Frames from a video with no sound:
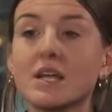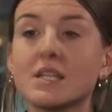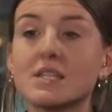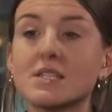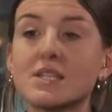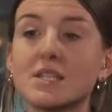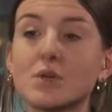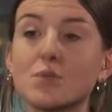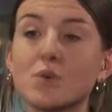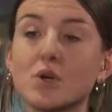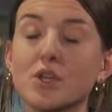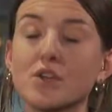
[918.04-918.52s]

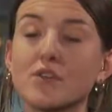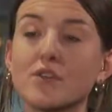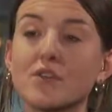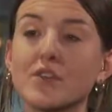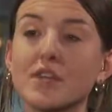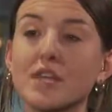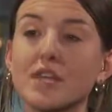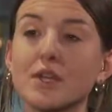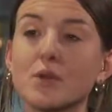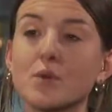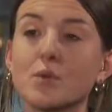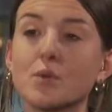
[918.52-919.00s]
And so one of
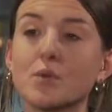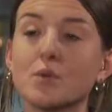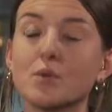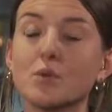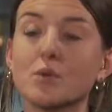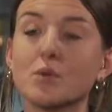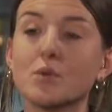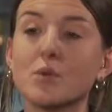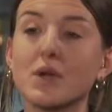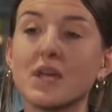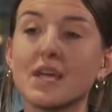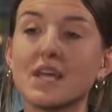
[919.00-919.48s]
the
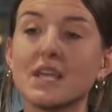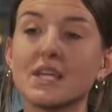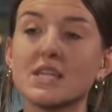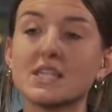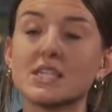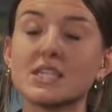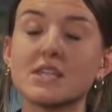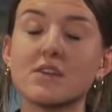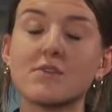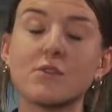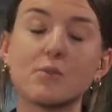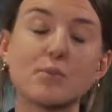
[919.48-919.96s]

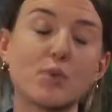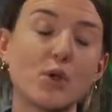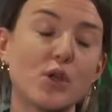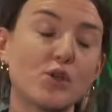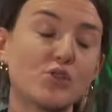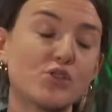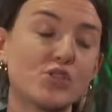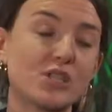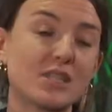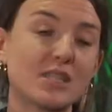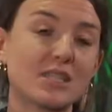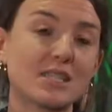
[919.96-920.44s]
ways of
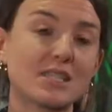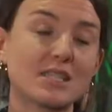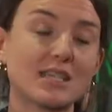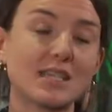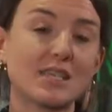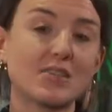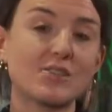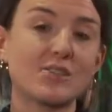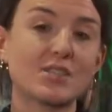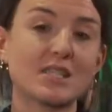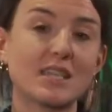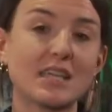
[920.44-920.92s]
approaching the
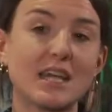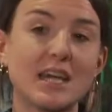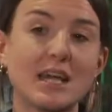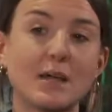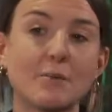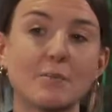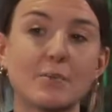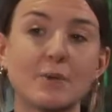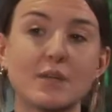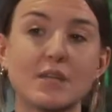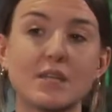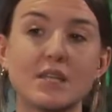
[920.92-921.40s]
skills
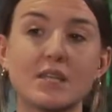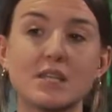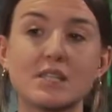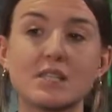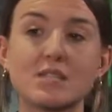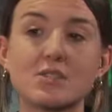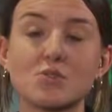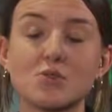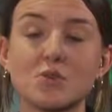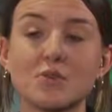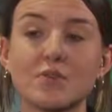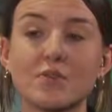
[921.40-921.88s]
gap
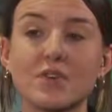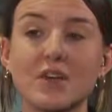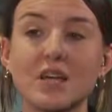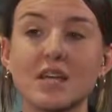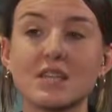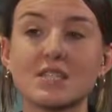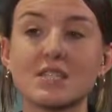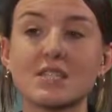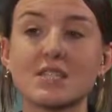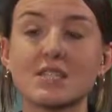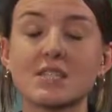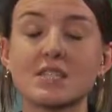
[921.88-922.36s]
is to
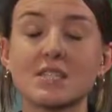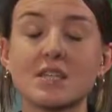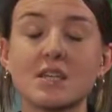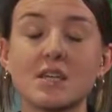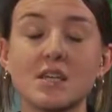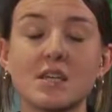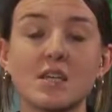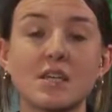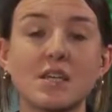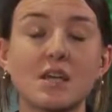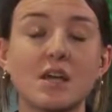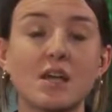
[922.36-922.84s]
invest
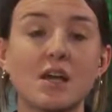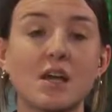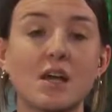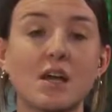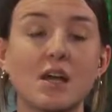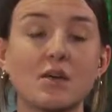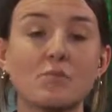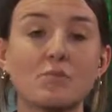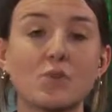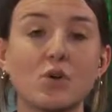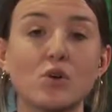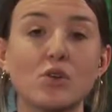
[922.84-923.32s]

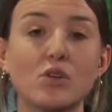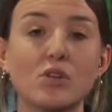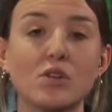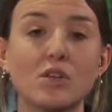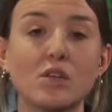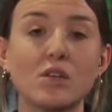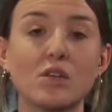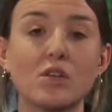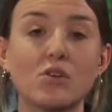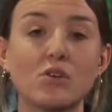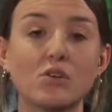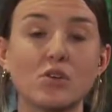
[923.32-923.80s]

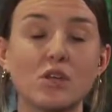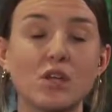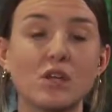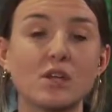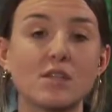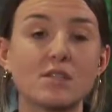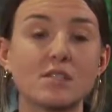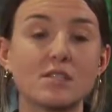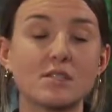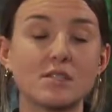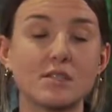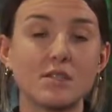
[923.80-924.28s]

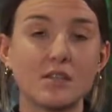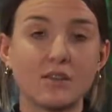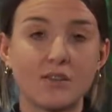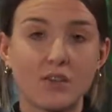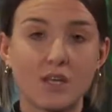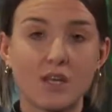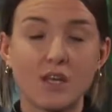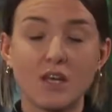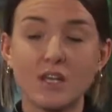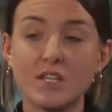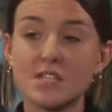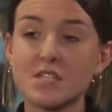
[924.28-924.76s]
along
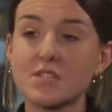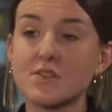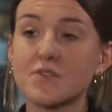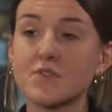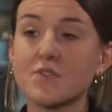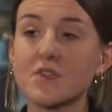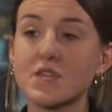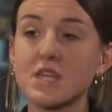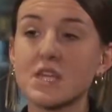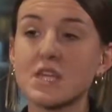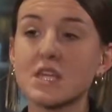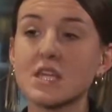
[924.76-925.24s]
the lines
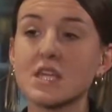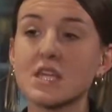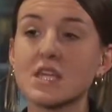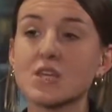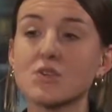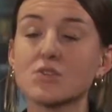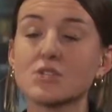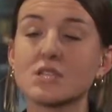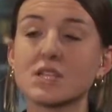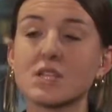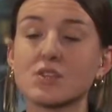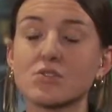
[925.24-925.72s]
of the
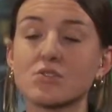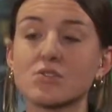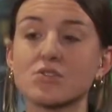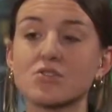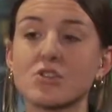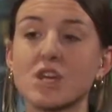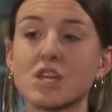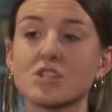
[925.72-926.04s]
EU skills